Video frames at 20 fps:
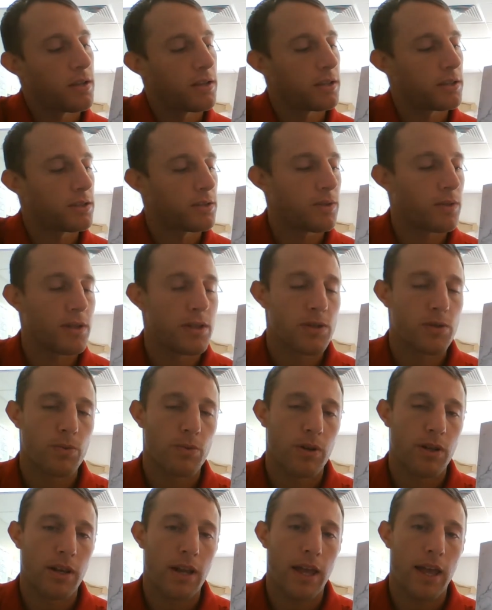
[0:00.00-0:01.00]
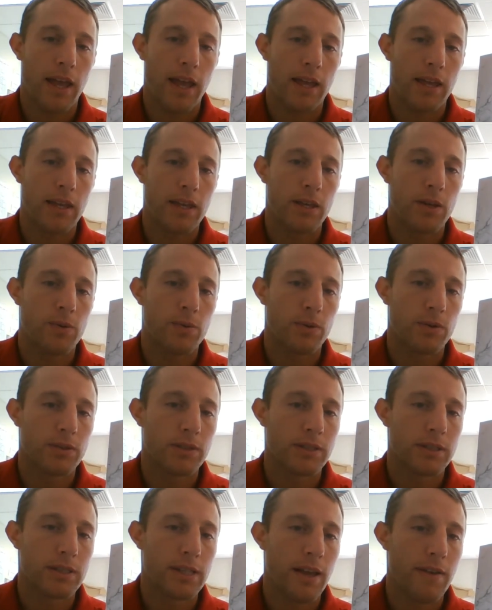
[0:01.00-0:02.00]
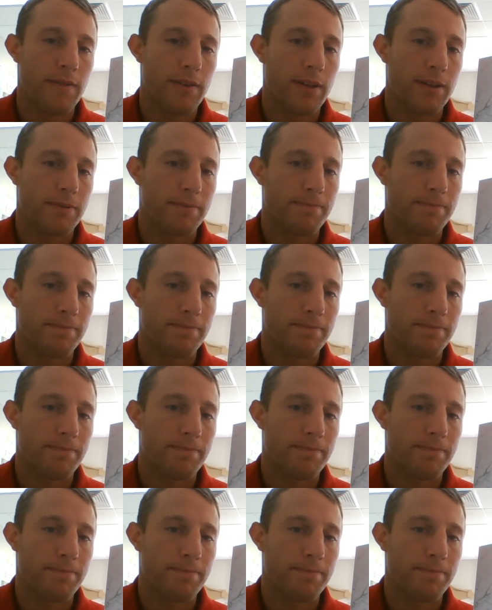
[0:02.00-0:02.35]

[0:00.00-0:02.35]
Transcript: So in this one, a equals 7.